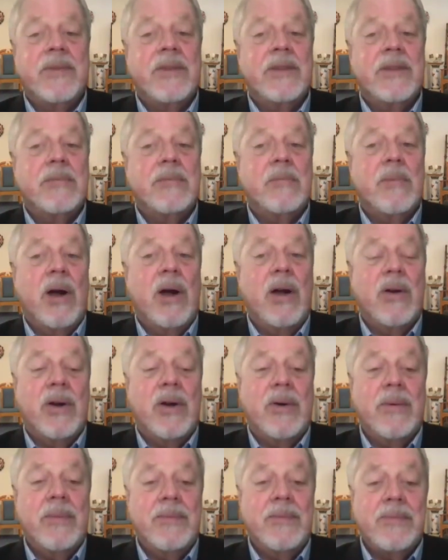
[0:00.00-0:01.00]

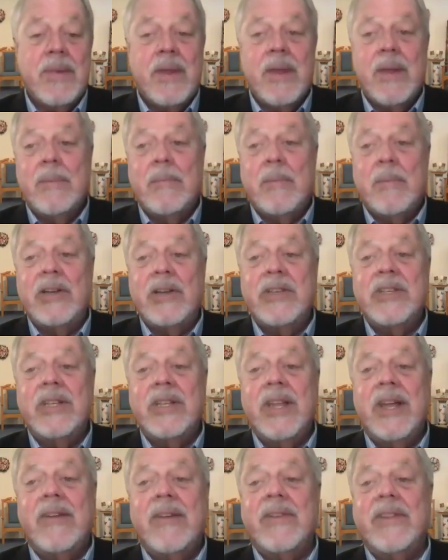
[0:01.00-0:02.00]
Tomorrow, March
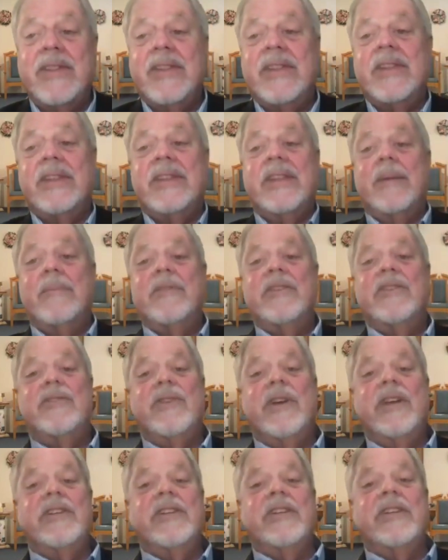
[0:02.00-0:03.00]
11th,
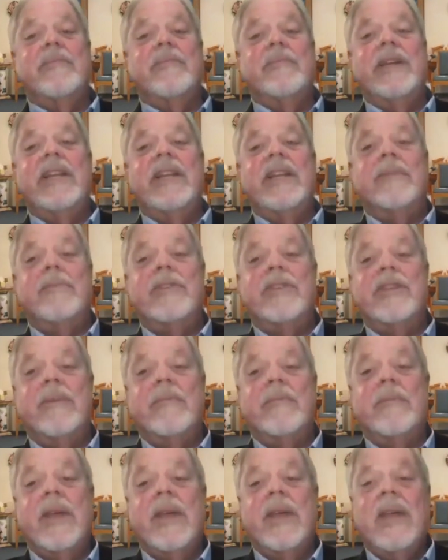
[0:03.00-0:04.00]
demonstration of
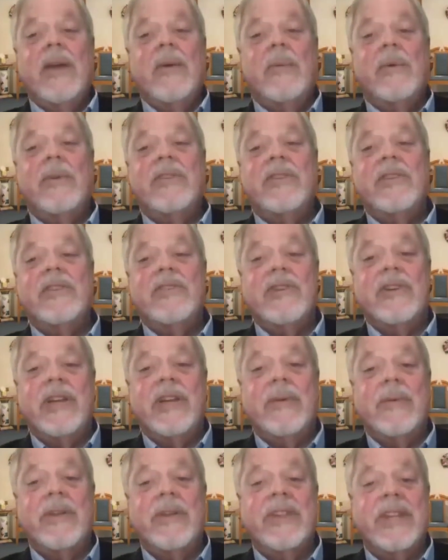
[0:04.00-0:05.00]
mediumship with the
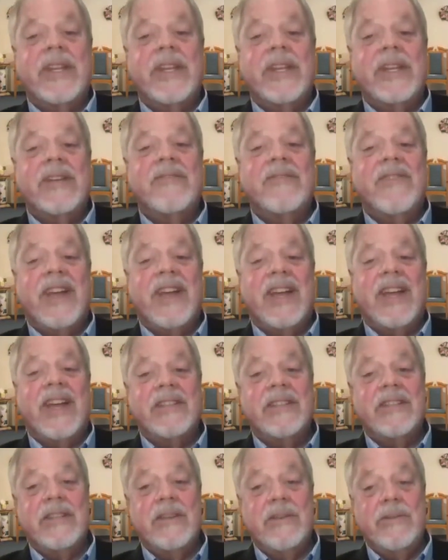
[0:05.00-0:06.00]
Journey Within
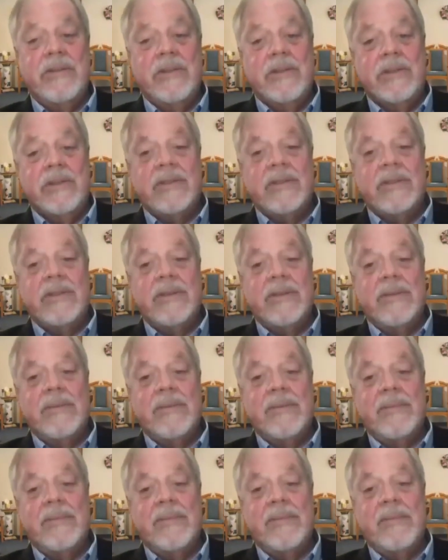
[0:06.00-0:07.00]
Advanced students.
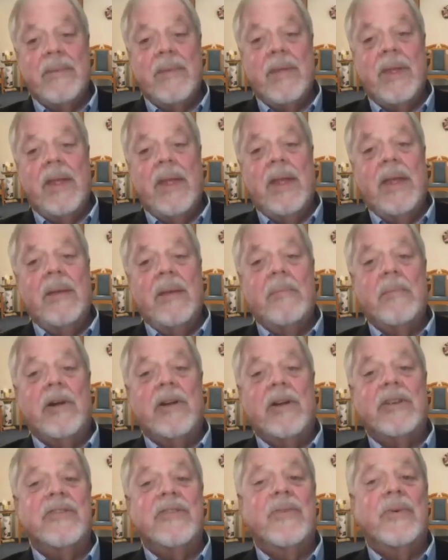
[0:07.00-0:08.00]

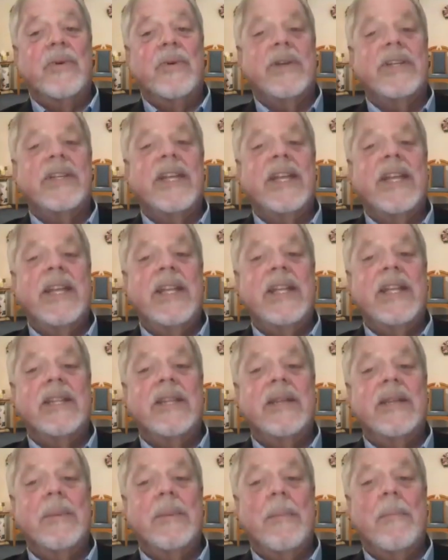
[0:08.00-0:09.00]
March 14th,
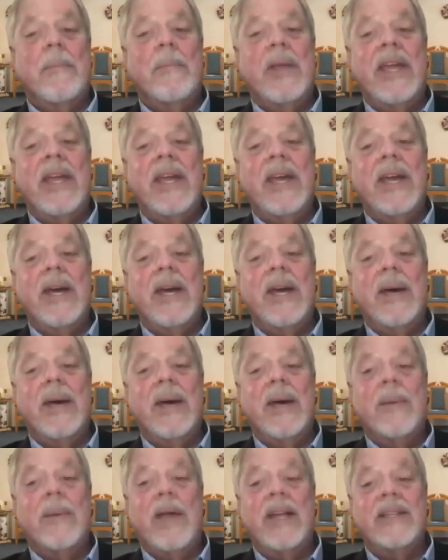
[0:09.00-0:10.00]
being a
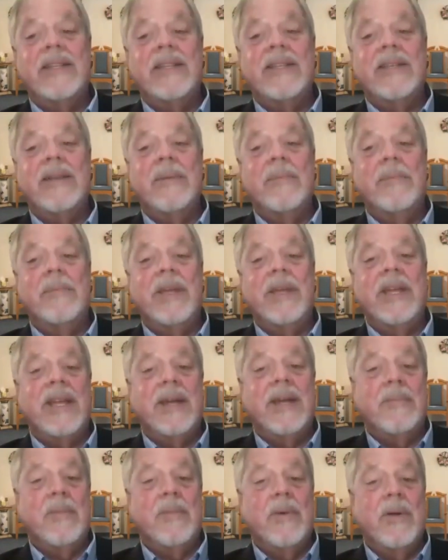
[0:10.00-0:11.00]
pets
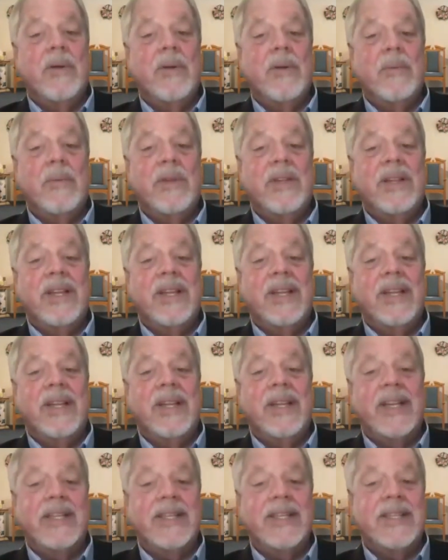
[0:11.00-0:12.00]
medium with
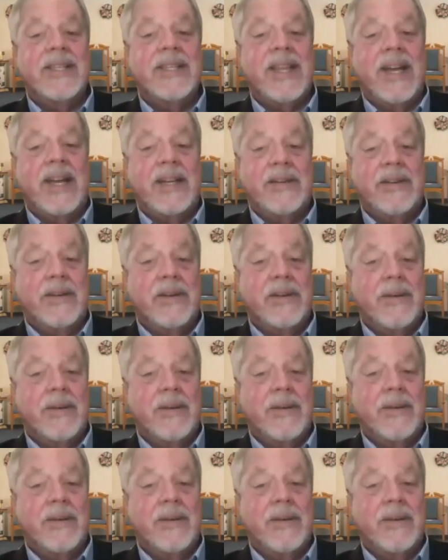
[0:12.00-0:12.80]
Lillian Steiner.